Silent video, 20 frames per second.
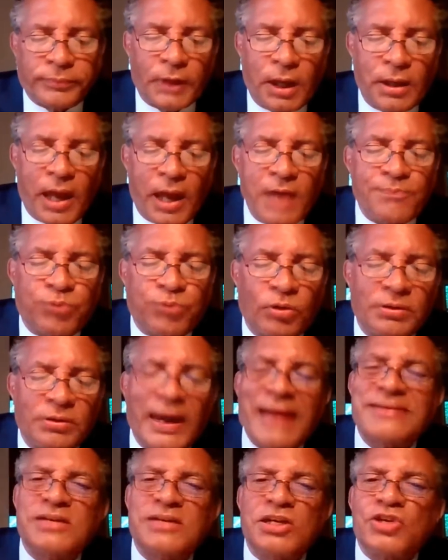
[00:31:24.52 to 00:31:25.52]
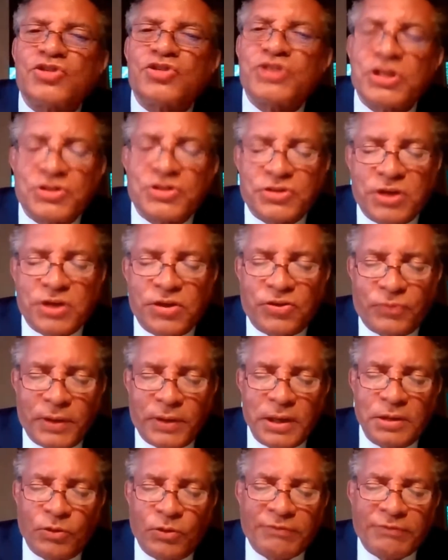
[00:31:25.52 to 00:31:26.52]
in April
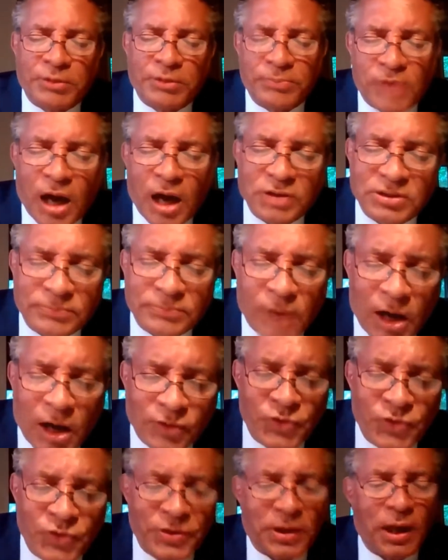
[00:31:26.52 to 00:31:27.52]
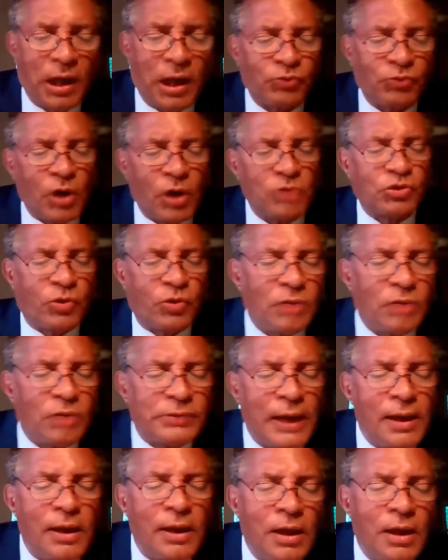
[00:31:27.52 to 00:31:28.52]
1963, the Reverend Dr. Martin Luther King wrote, quote,
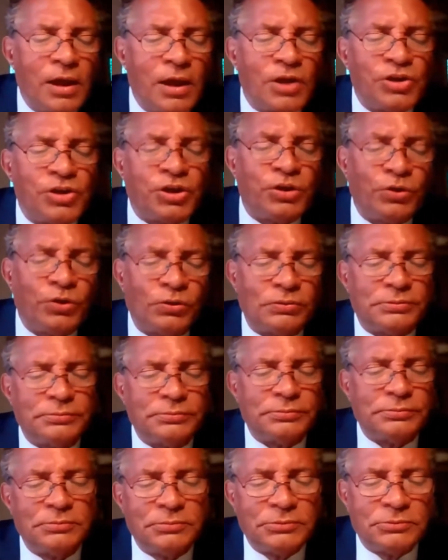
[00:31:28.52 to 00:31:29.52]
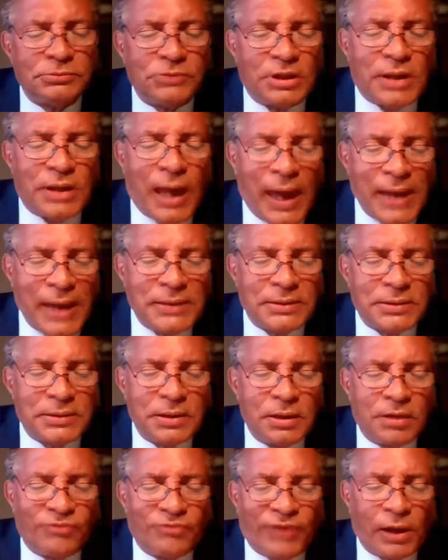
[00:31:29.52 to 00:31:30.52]
"You, the 8
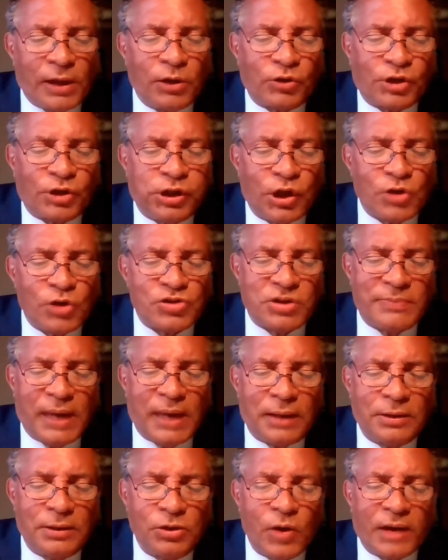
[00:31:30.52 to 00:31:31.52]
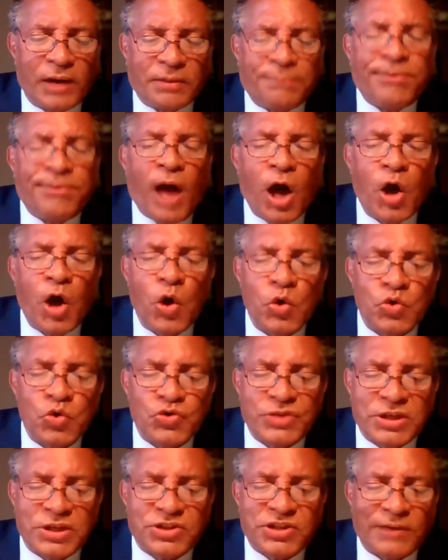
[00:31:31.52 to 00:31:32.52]
fellow clergymen who had
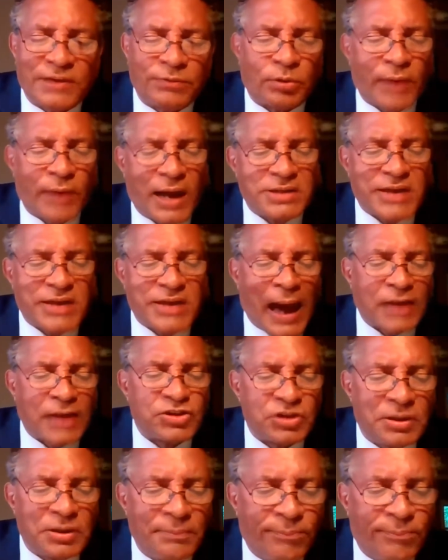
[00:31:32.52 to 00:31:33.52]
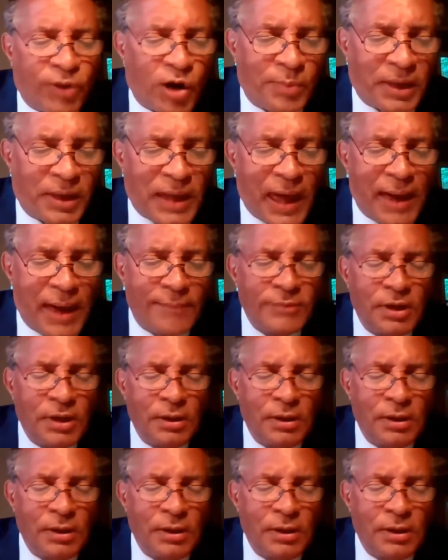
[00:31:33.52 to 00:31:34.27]
opposed the civil rights action in Birmingham,